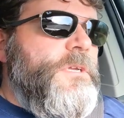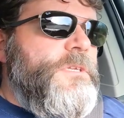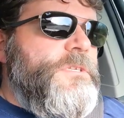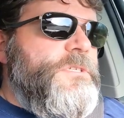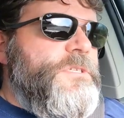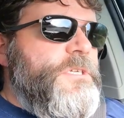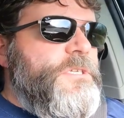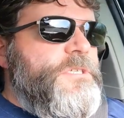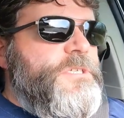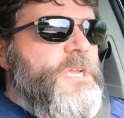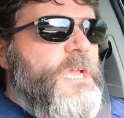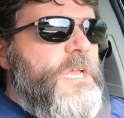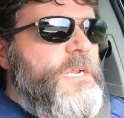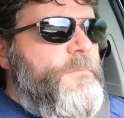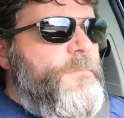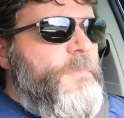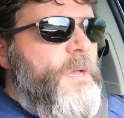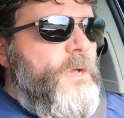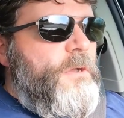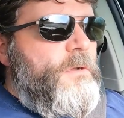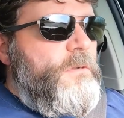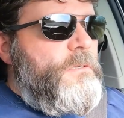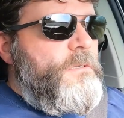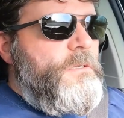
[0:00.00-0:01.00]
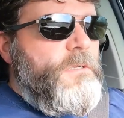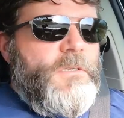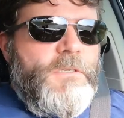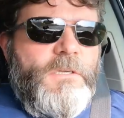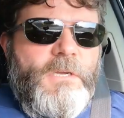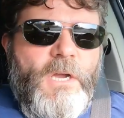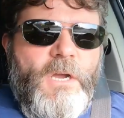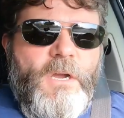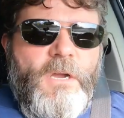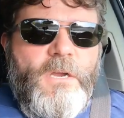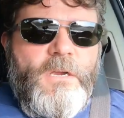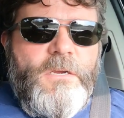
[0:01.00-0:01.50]
chit-chatting about
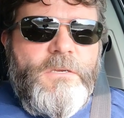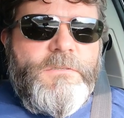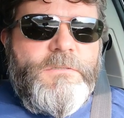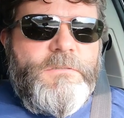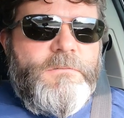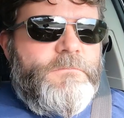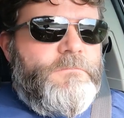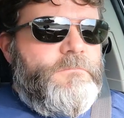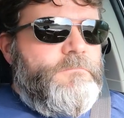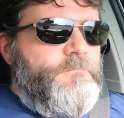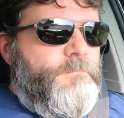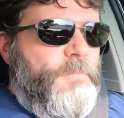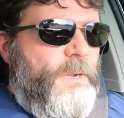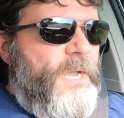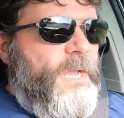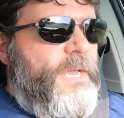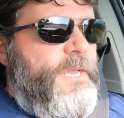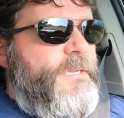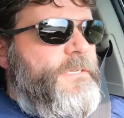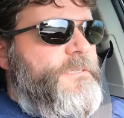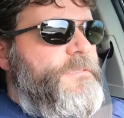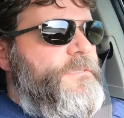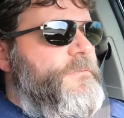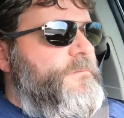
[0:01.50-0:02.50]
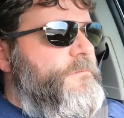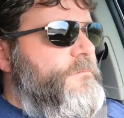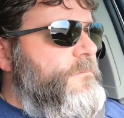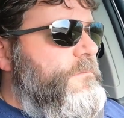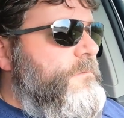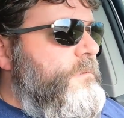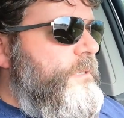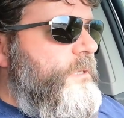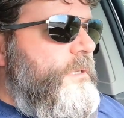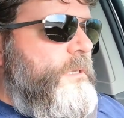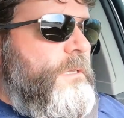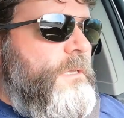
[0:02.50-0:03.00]
cars and bikes
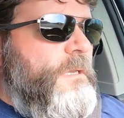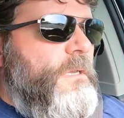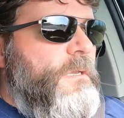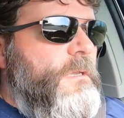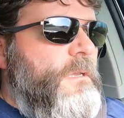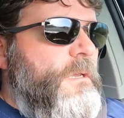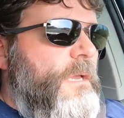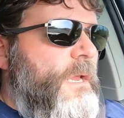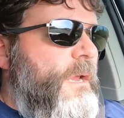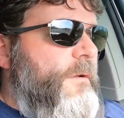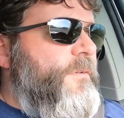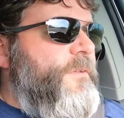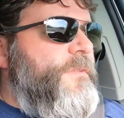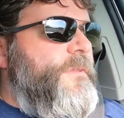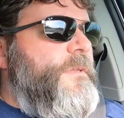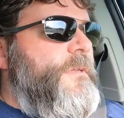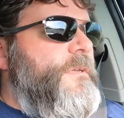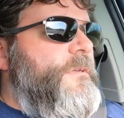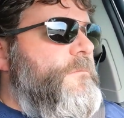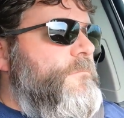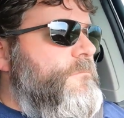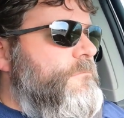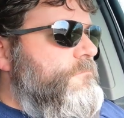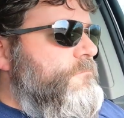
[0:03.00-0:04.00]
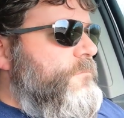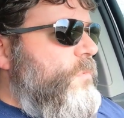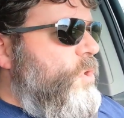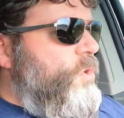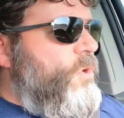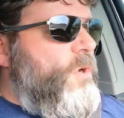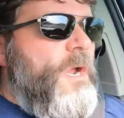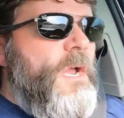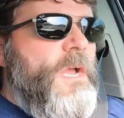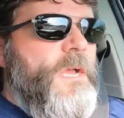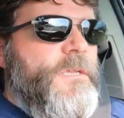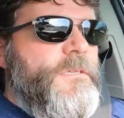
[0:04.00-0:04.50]
and everything
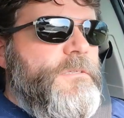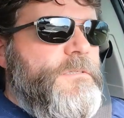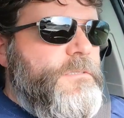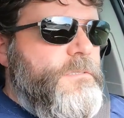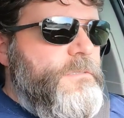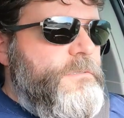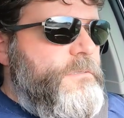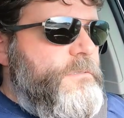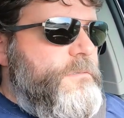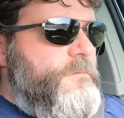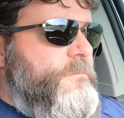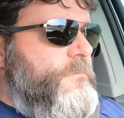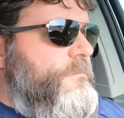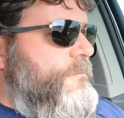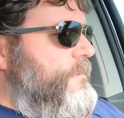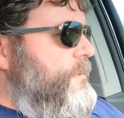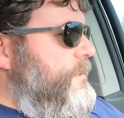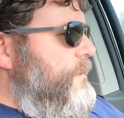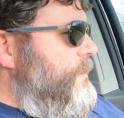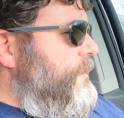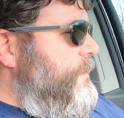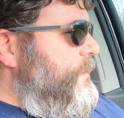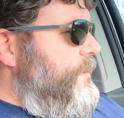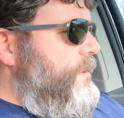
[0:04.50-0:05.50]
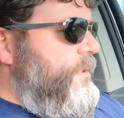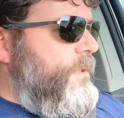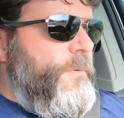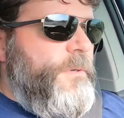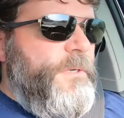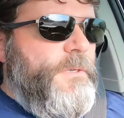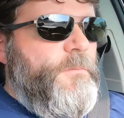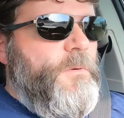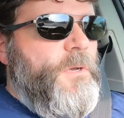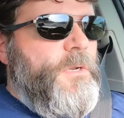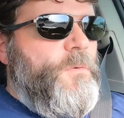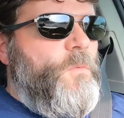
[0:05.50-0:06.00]
motorized, because you know, we
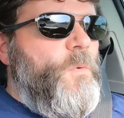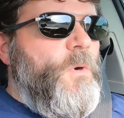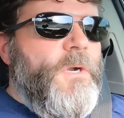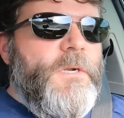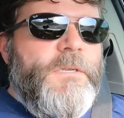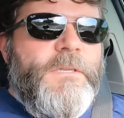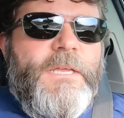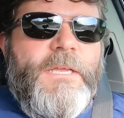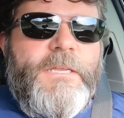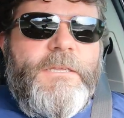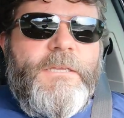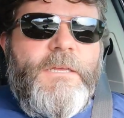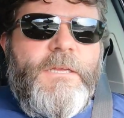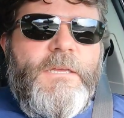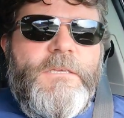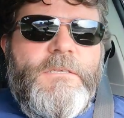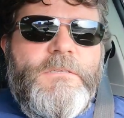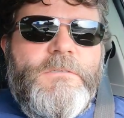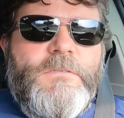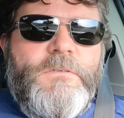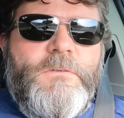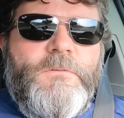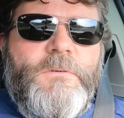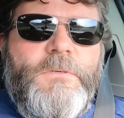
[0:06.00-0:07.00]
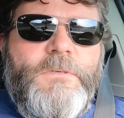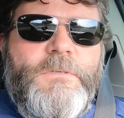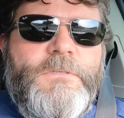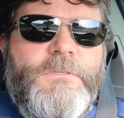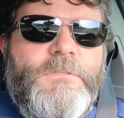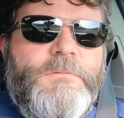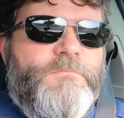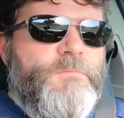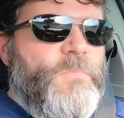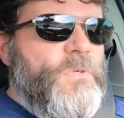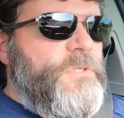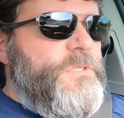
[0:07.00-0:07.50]
didn't want to work that day, so we were
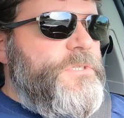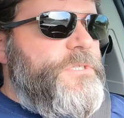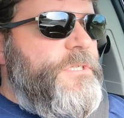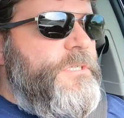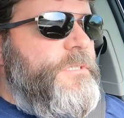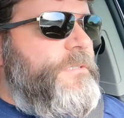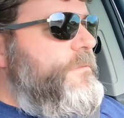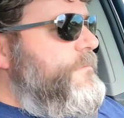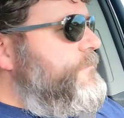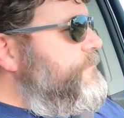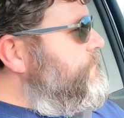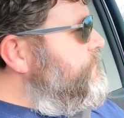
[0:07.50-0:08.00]
just bullshitting.